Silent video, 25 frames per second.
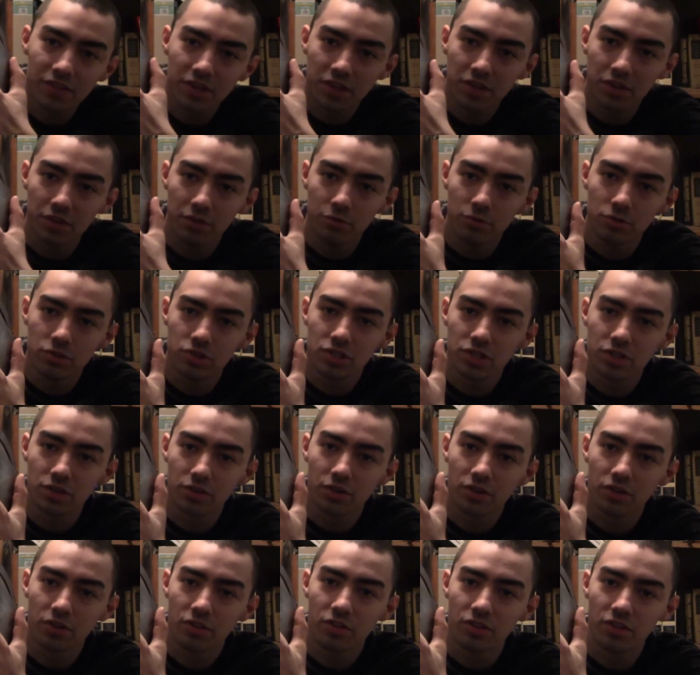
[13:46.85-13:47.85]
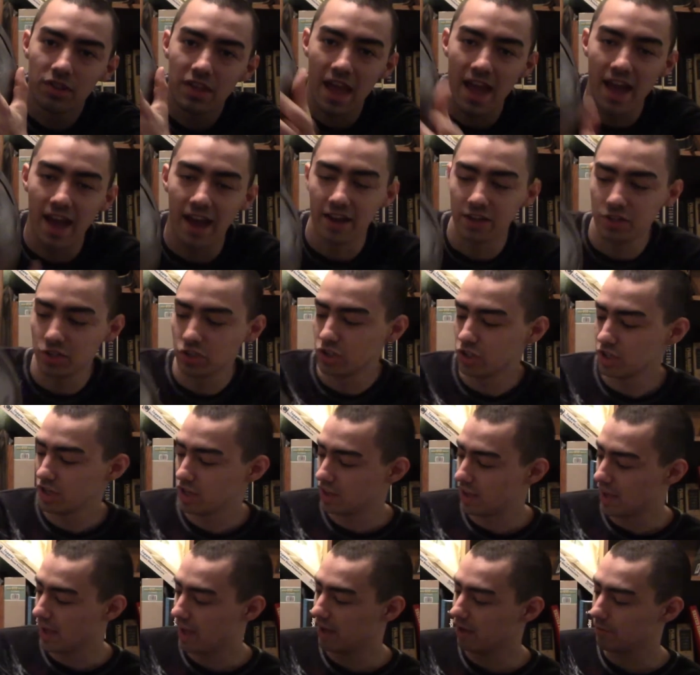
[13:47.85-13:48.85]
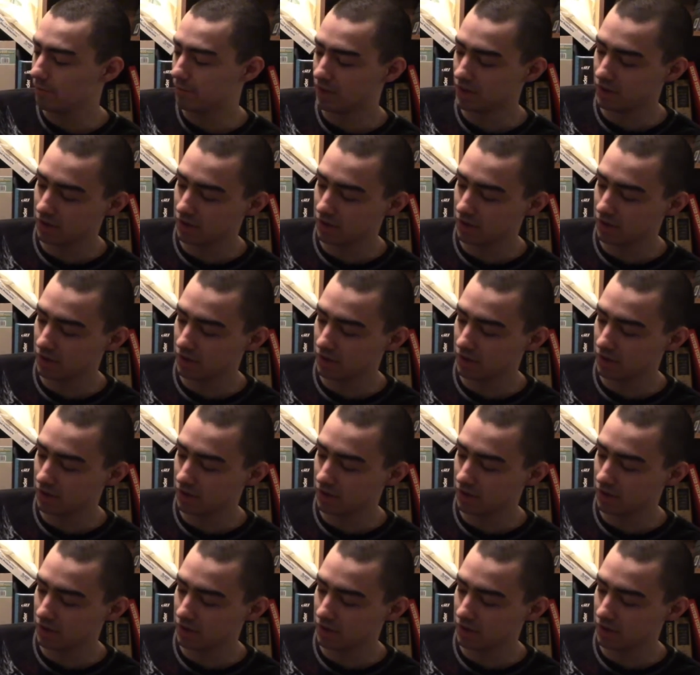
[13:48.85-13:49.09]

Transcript: huge serious gash in the helmet.